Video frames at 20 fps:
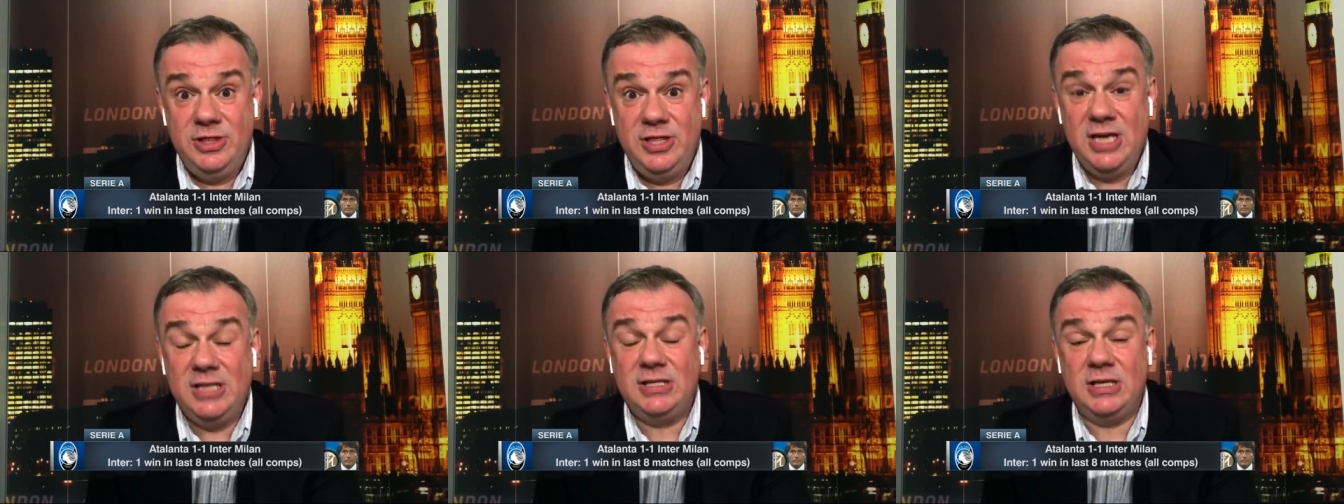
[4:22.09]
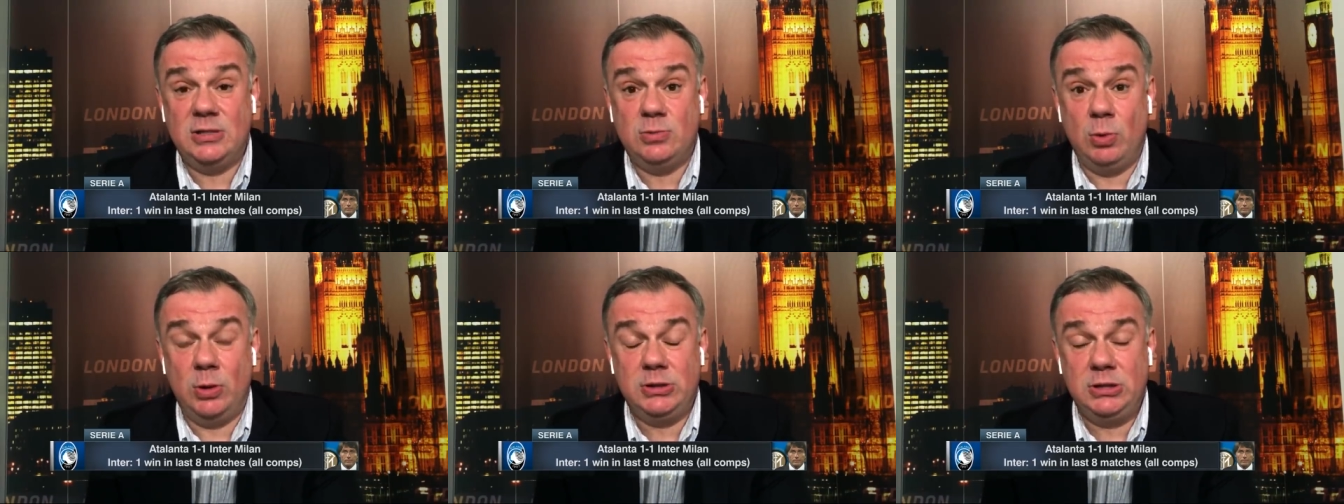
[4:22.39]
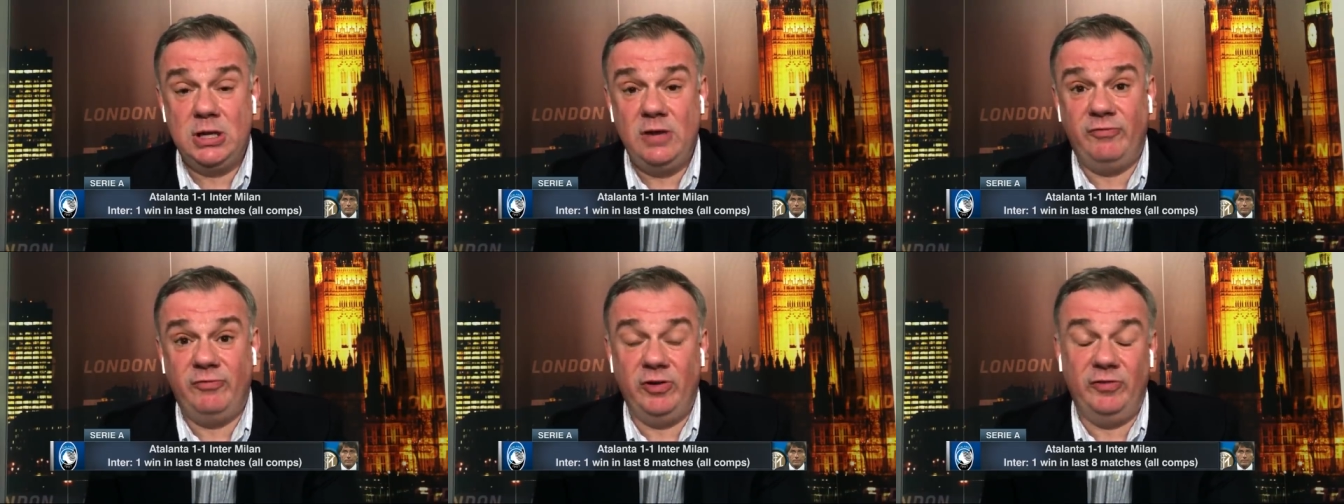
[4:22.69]
this is what's
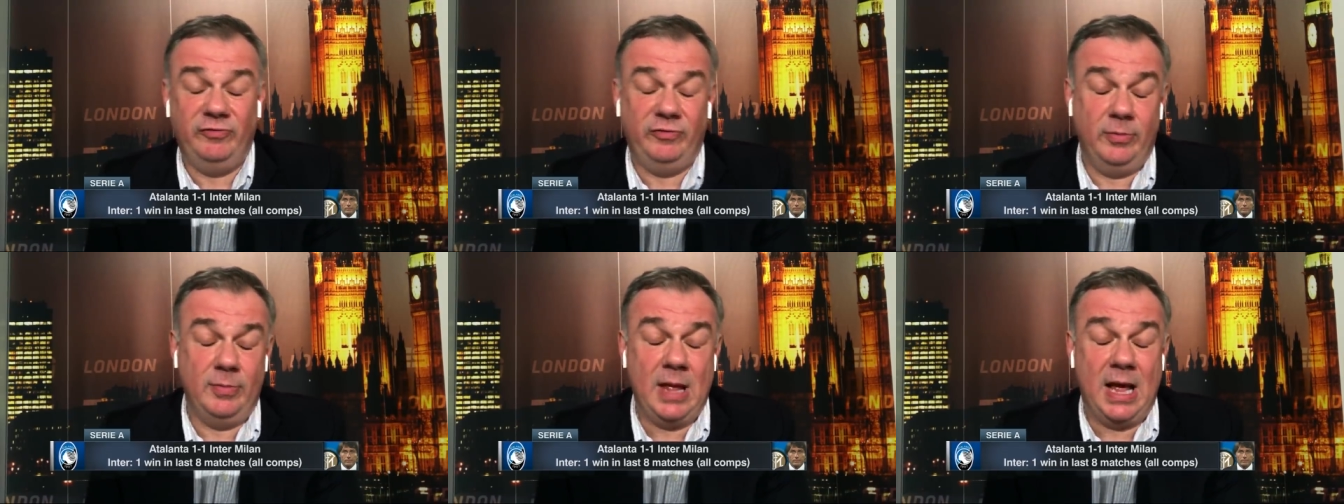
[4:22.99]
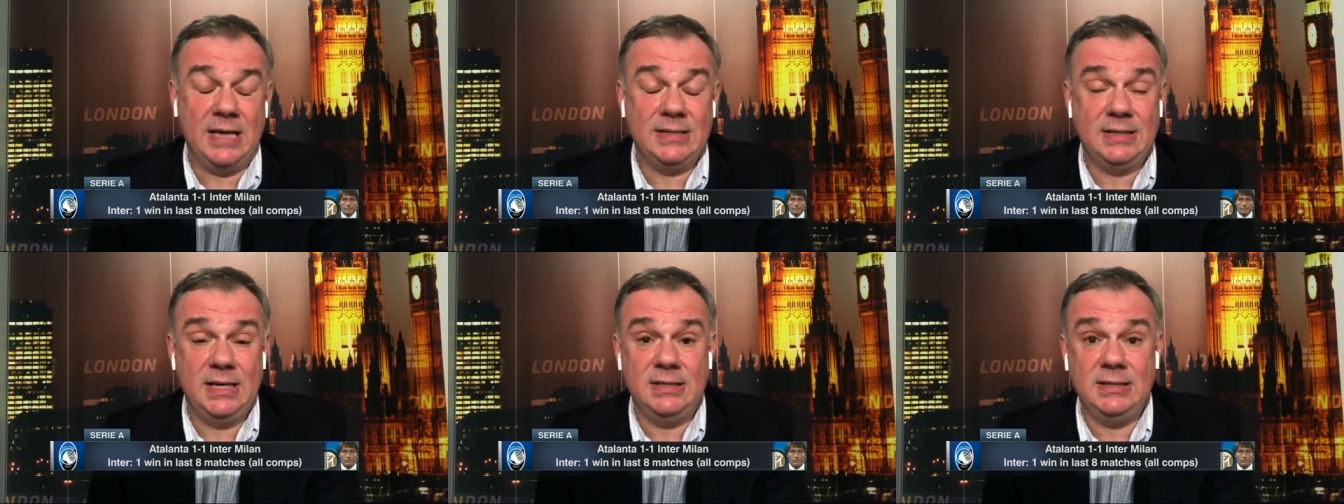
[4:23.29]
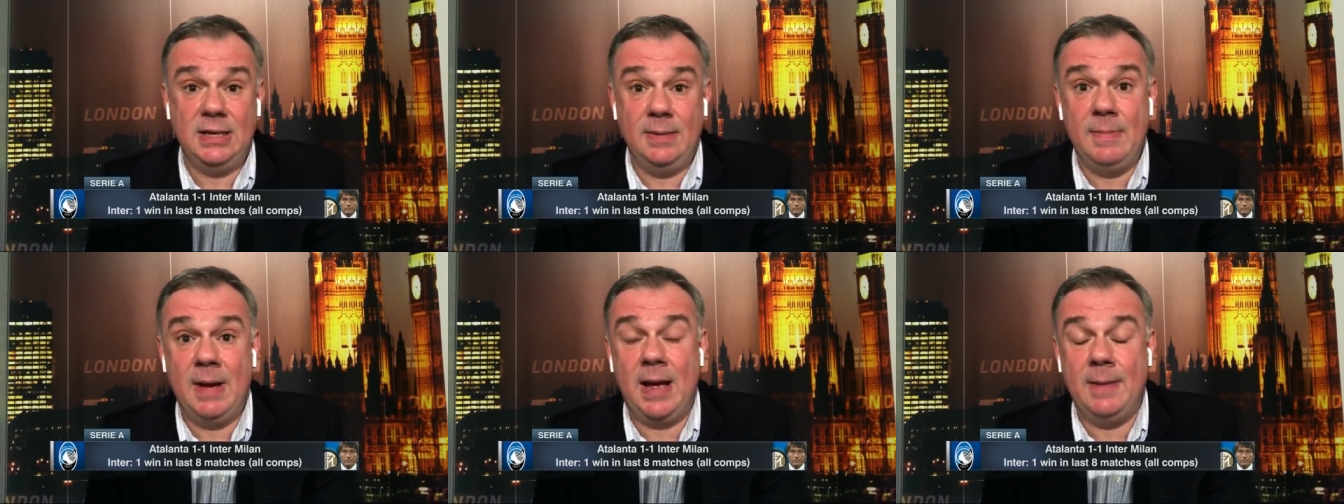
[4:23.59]
different from last
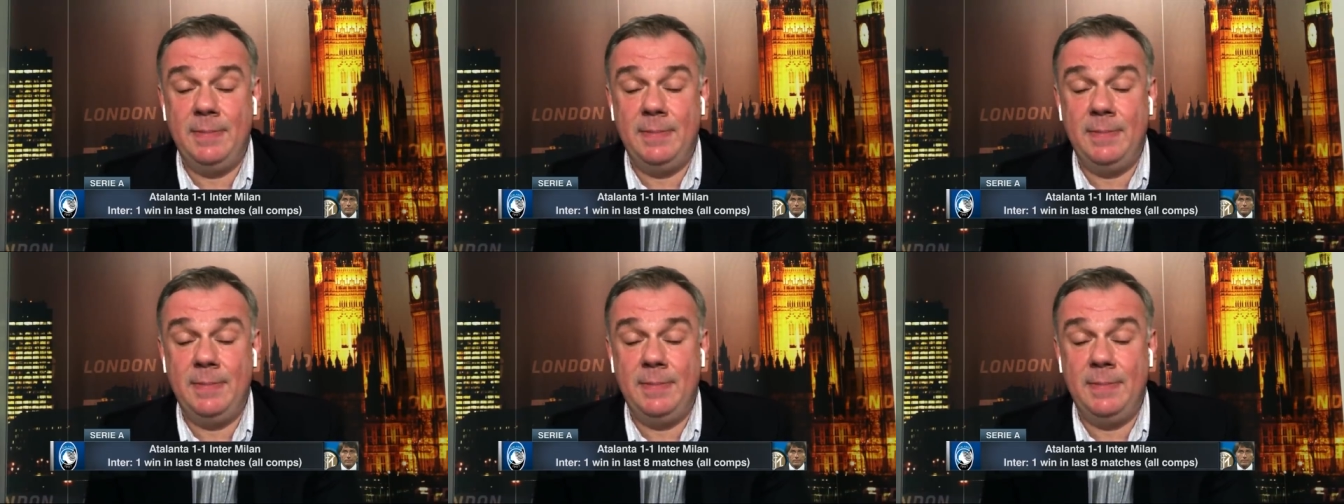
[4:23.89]
season, in my